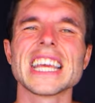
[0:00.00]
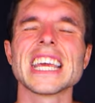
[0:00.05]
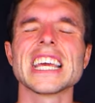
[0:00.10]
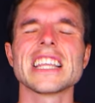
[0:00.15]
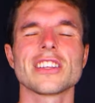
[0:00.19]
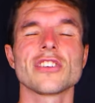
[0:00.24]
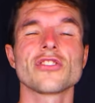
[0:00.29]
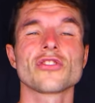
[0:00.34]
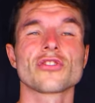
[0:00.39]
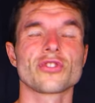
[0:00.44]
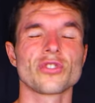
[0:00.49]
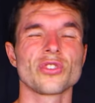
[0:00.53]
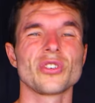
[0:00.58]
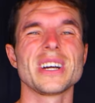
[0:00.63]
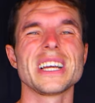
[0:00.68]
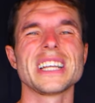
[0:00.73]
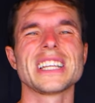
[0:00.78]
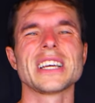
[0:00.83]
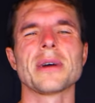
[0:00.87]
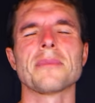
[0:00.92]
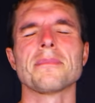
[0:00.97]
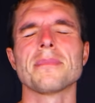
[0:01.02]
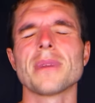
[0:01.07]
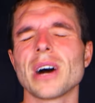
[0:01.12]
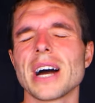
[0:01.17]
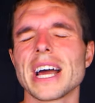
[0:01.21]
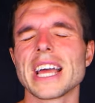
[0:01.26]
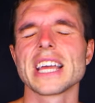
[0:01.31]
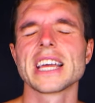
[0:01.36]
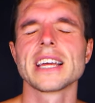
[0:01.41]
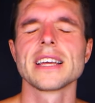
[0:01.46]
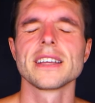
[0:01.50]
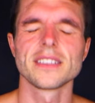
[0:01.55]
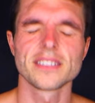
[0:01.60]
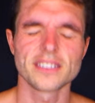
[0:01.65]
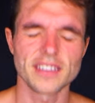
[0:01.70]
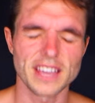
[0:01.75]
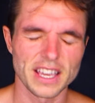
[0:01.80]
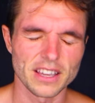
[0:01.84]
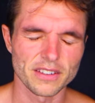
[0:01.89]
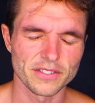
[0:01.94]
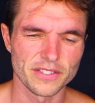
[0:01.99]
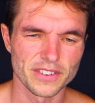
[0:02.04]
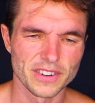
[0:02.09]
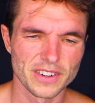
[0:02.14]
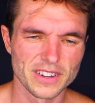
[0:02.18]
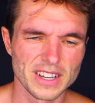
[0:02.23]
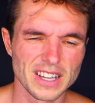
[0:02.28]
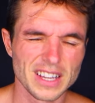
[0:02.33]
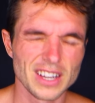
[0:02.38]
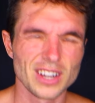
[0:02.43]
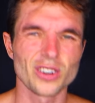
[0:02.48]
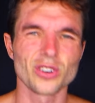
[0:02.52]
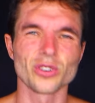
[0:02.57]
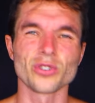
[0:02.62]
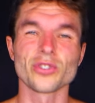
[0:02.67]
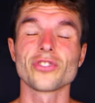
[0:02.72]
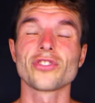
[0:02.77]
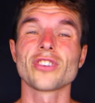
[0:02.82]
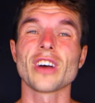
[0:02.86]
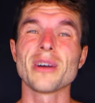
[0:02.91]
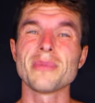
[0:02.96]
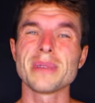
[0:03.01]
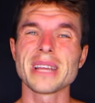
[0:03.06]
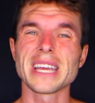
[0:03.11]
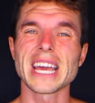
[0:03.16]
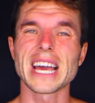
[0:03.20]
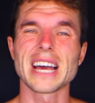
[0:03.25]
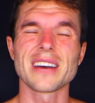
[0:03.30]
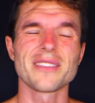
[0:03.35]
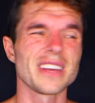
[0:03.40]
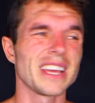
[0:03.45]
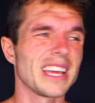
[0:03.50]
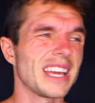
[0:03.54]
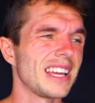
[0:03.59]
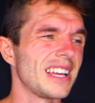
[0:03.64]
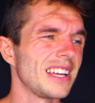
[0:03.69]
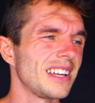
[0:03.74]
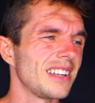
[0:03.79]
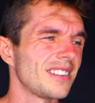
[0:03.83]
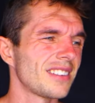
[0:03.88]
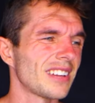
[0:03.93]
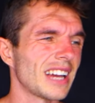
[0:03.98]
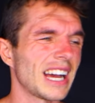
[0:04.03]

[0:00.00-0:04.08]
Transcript: it destroyed my teeth, caused so many cavities.